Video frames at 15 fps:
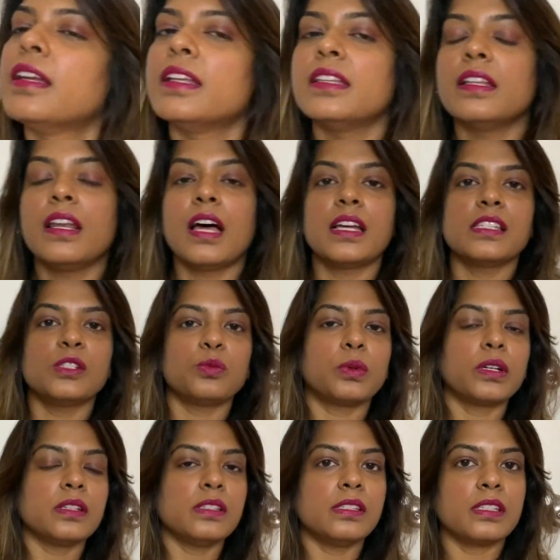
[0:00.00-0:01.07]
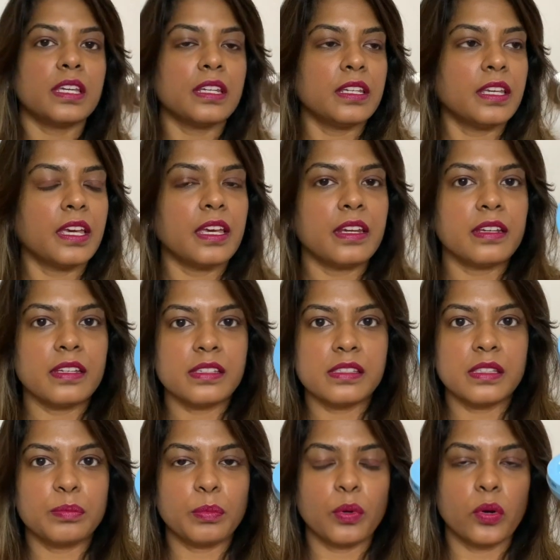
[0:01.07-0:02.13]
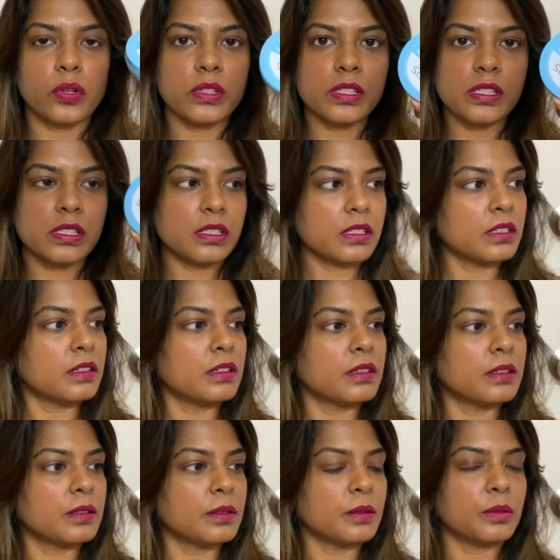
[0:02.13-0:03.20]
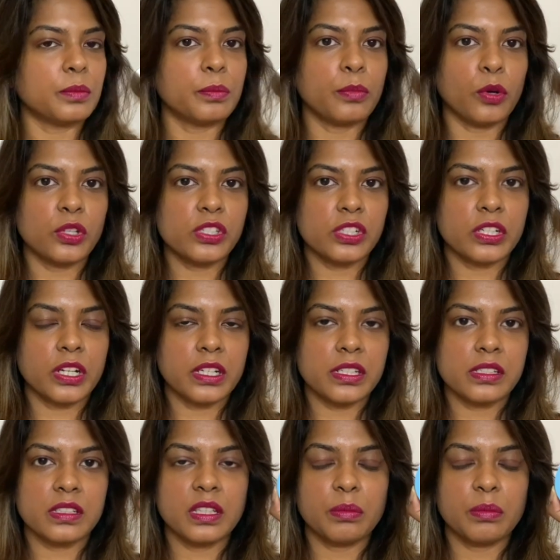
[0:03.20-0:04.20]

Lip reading: Another last one, skincare, is the Pond's moisturizer,